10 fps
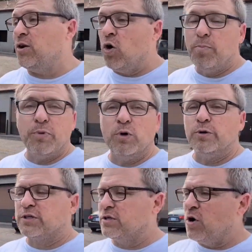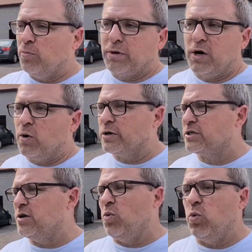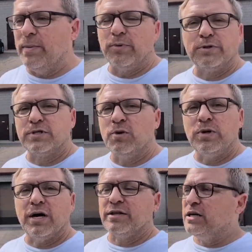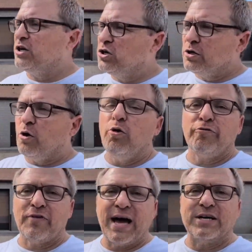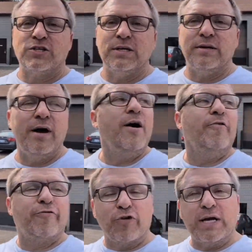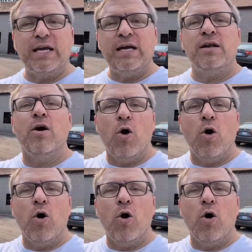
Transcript: No boost, no blowers, no whipples, no nothing. Good old-fashioned freaking